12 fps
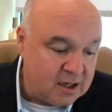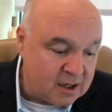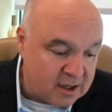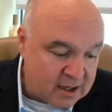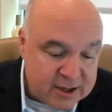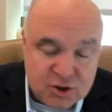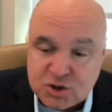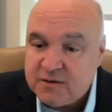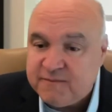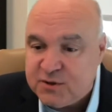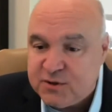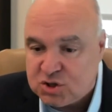uh, energy
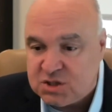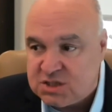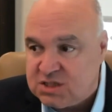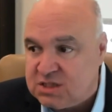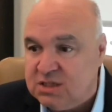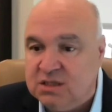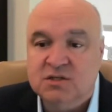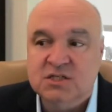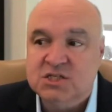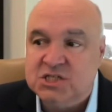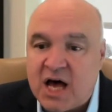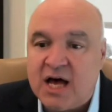efficiency
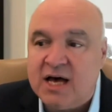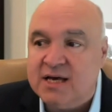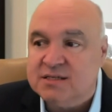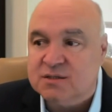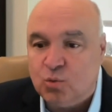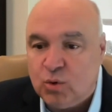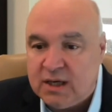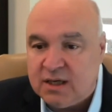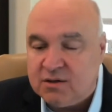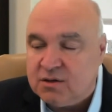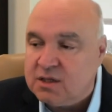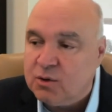to size and
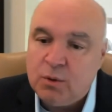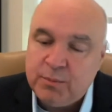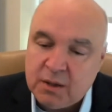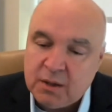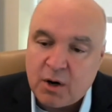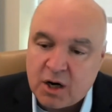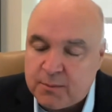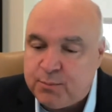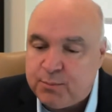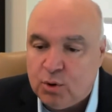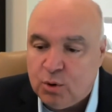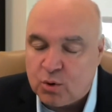weight that will be a
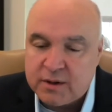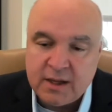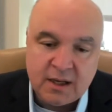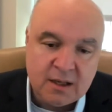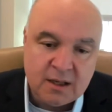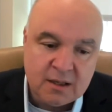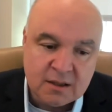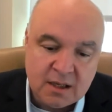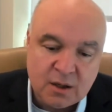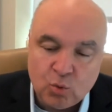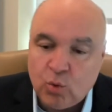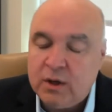market pull where they can they
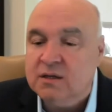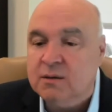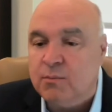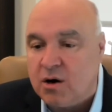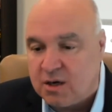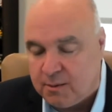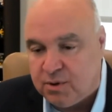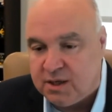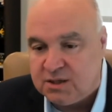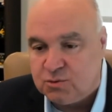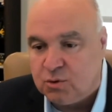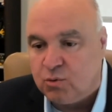can win in the
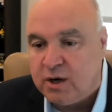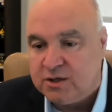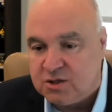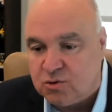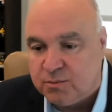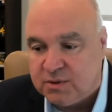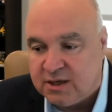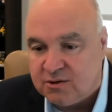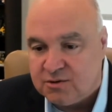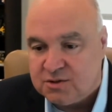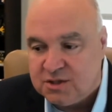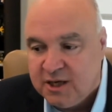marketplace with the right
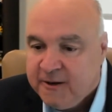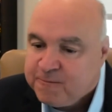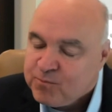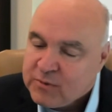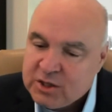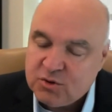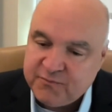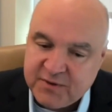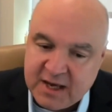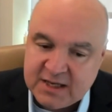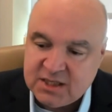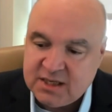discriminators. So it's
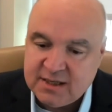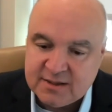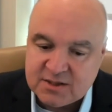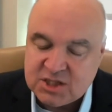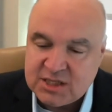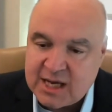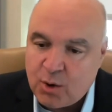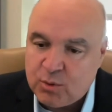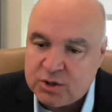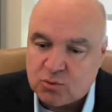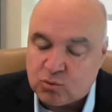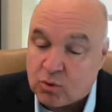fascinating to see how
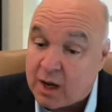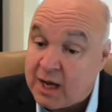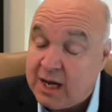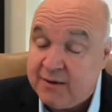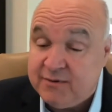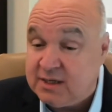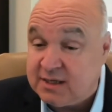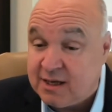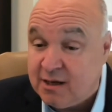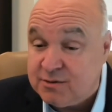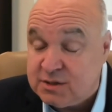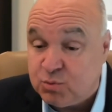we derive the
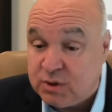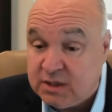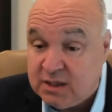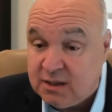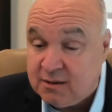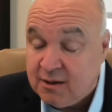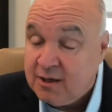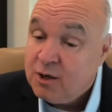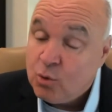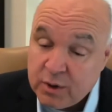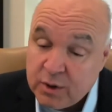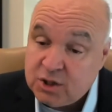technologies we need.
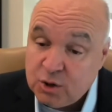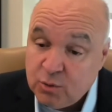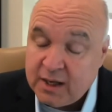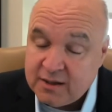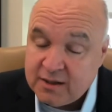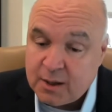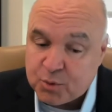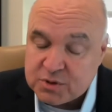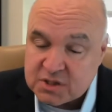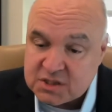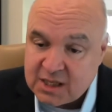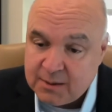We do end up
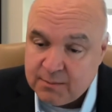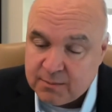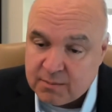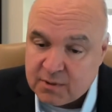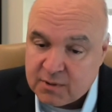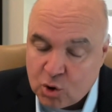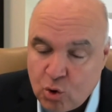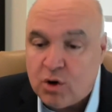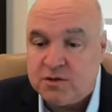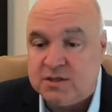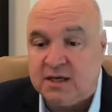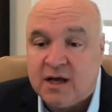with the same
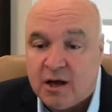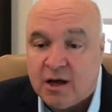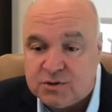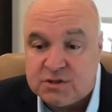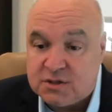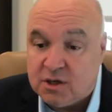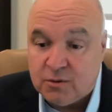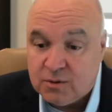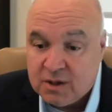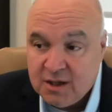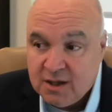core technologies though